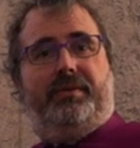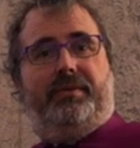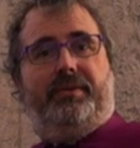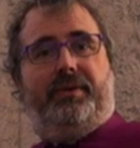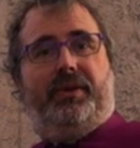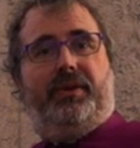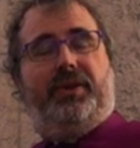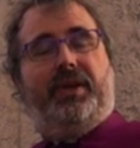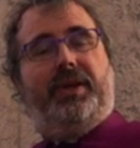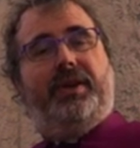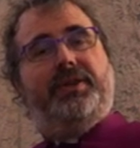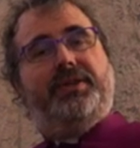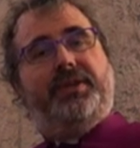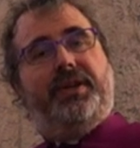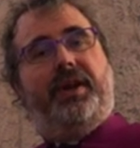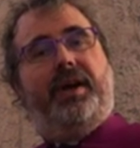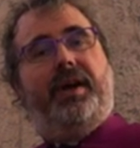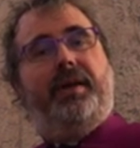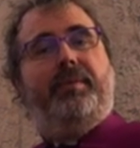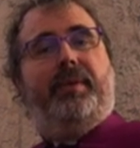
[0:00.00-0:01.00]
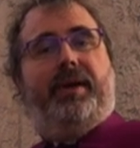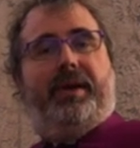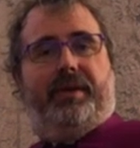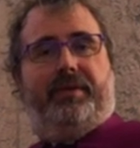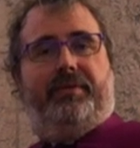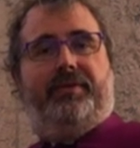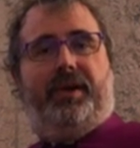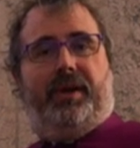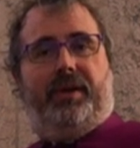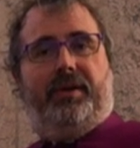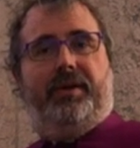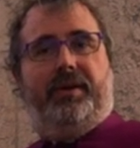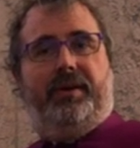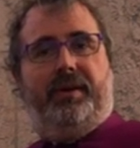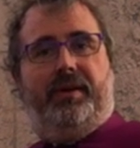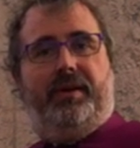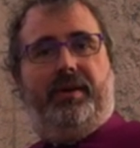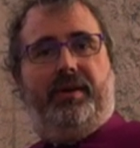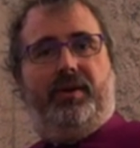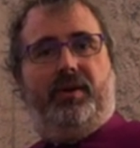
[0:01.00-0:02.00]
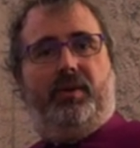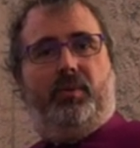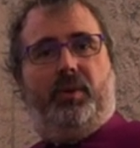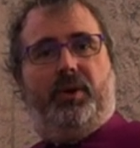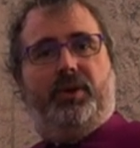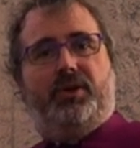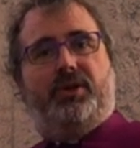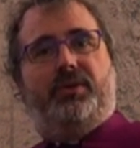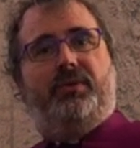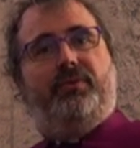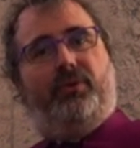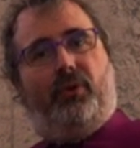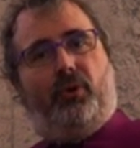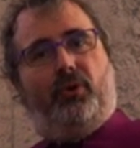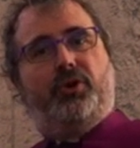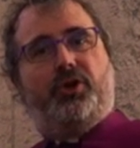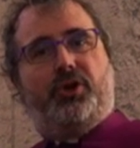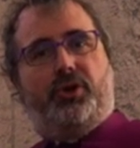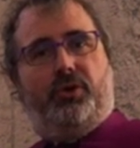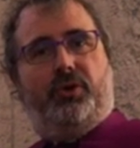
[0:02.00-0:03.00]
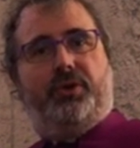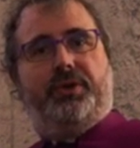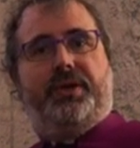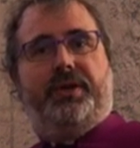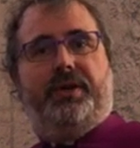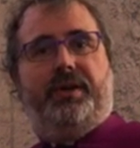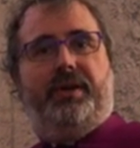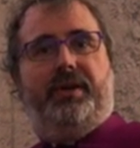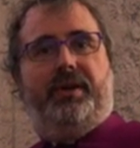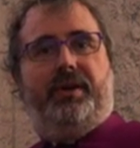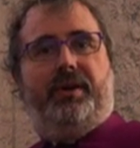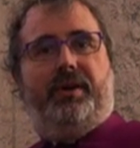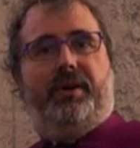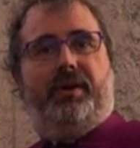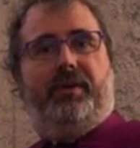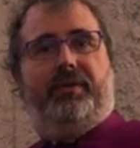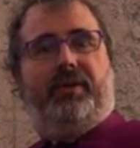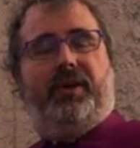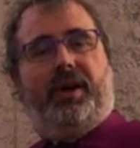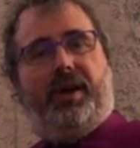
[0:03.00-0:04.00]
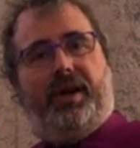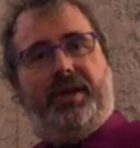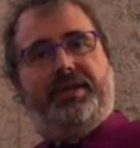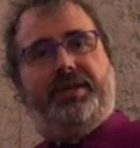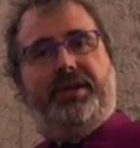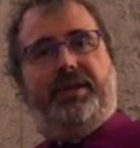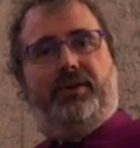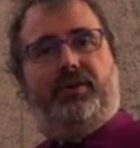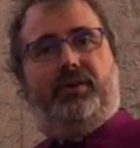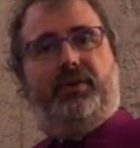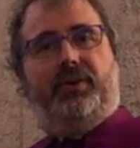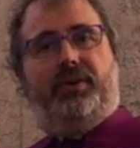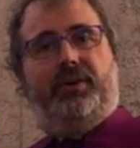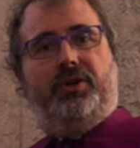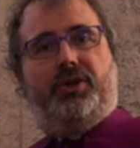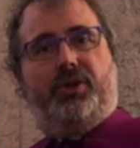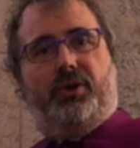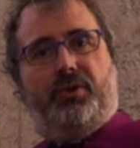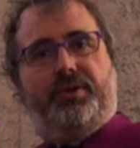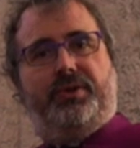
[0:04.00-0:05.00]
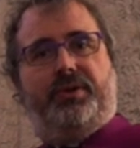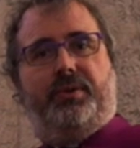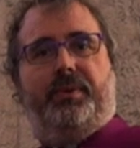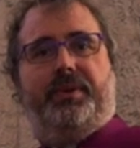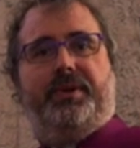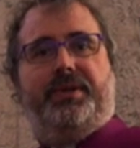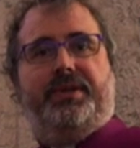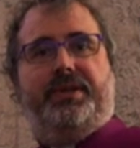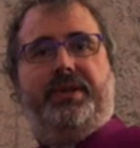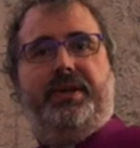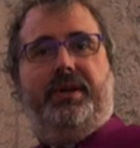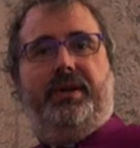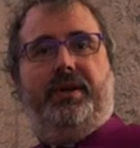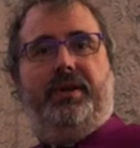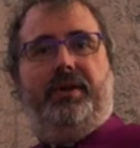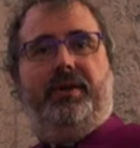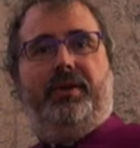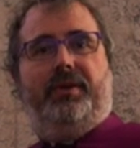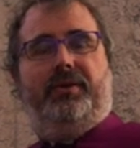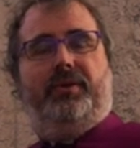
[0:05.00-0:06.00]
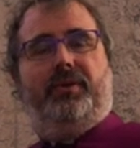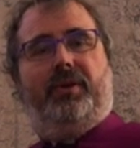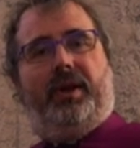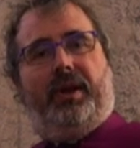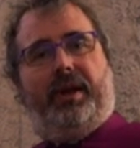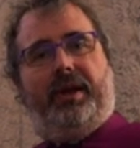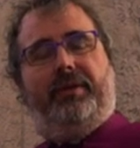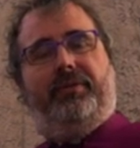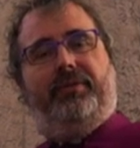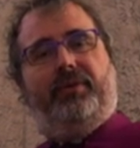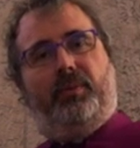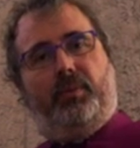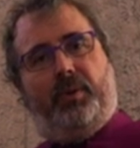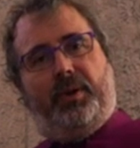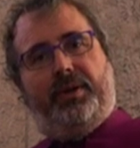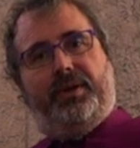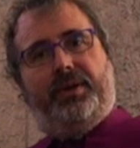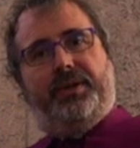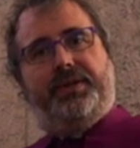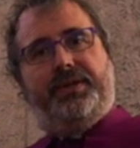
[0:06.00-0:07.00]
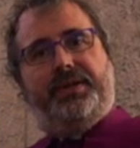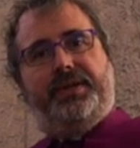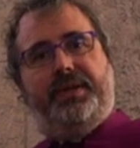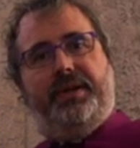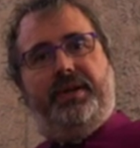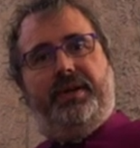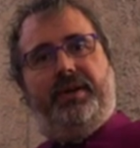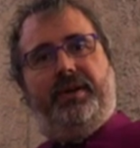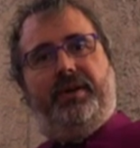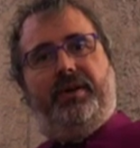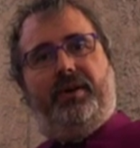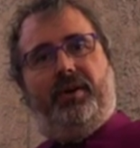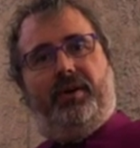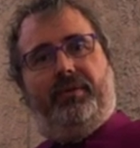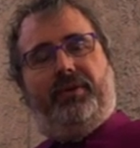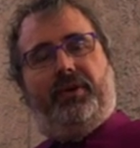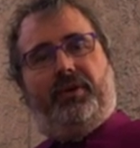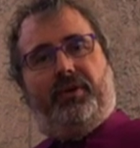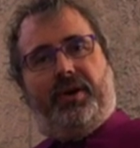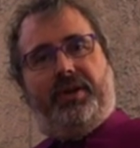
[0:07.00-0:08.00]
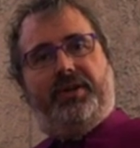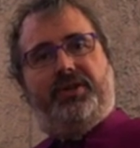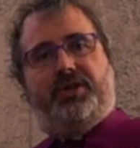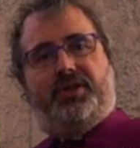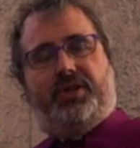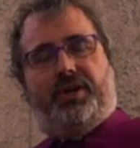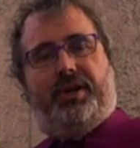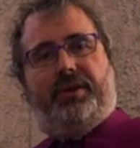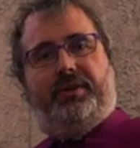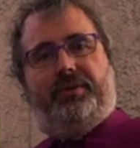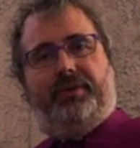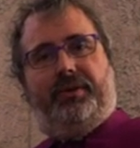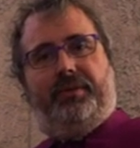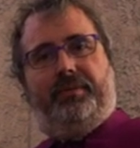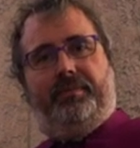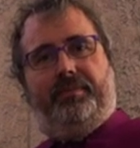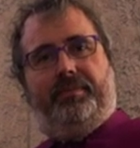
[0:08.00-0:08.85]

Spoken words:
for the things that I may have done which fall short of the ideal shown to us through the life and witness of the Christ child.